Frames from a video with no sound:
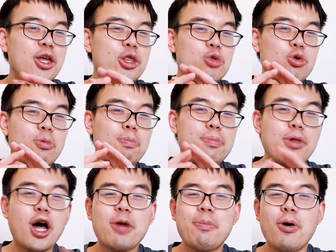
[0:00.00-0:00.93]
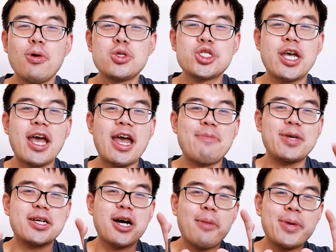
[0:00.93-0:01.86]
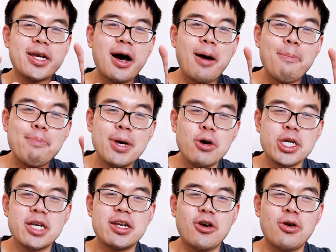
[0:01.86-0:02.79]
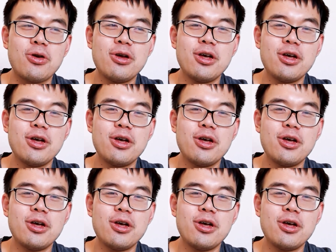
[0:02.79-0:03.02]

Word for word: through blog posts and becoming a millionaire.